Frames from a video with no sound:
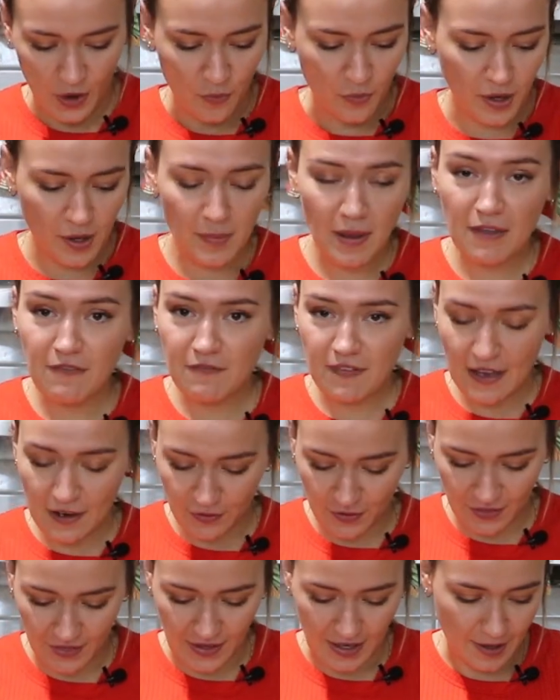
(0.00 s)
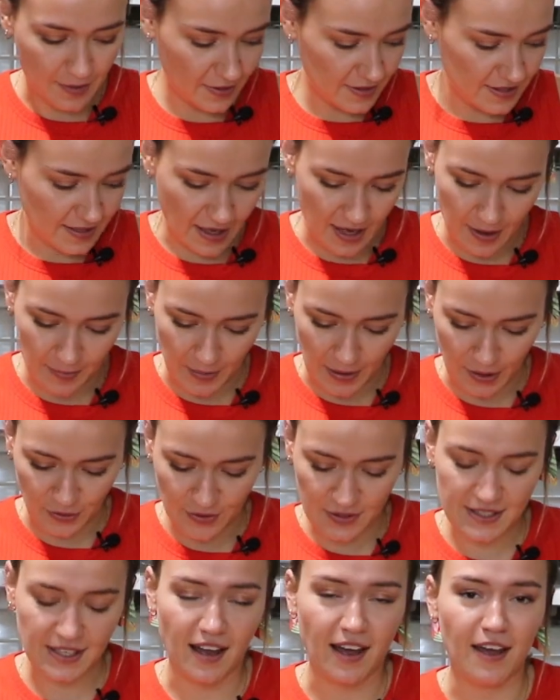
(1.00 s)
One of my favorite things
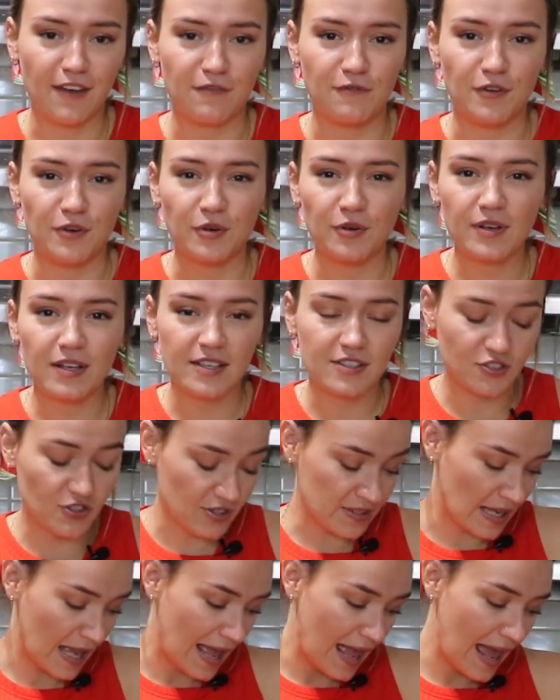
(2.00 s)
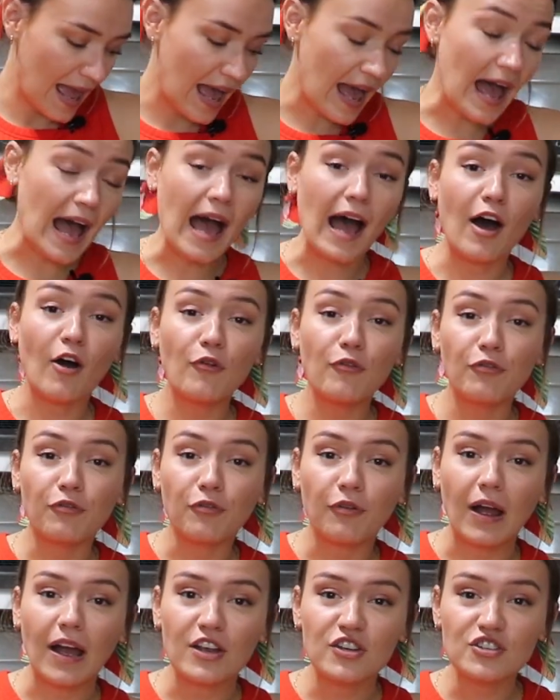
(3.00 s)
about Thai food is just how
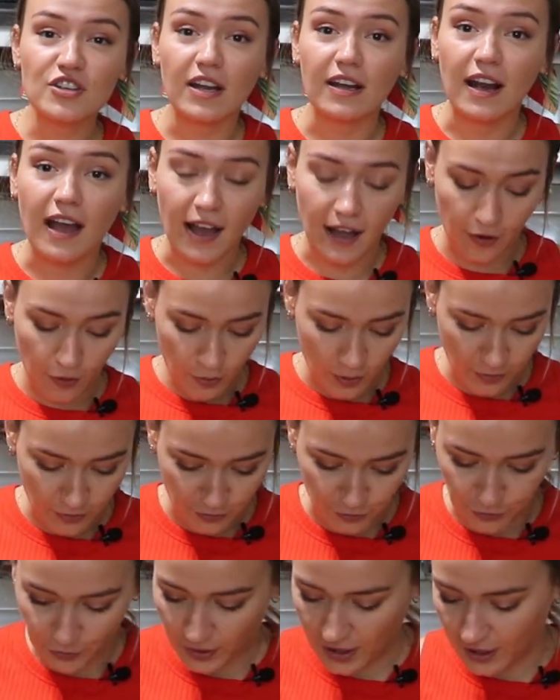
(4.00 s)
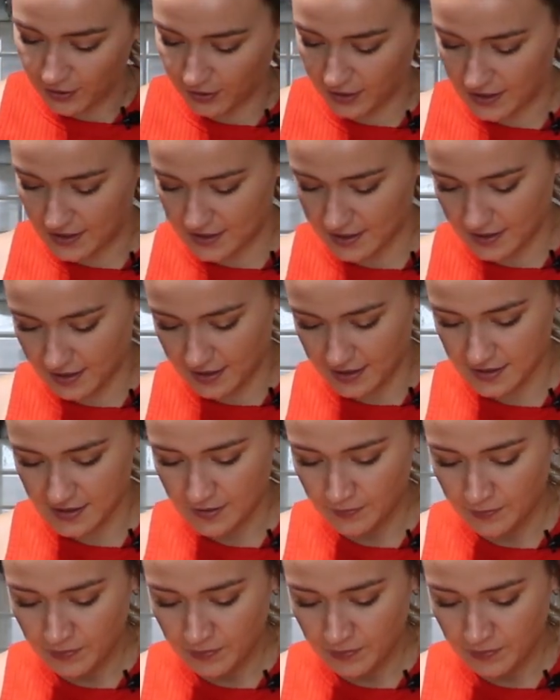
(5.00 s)
fresh and how fragrant it is.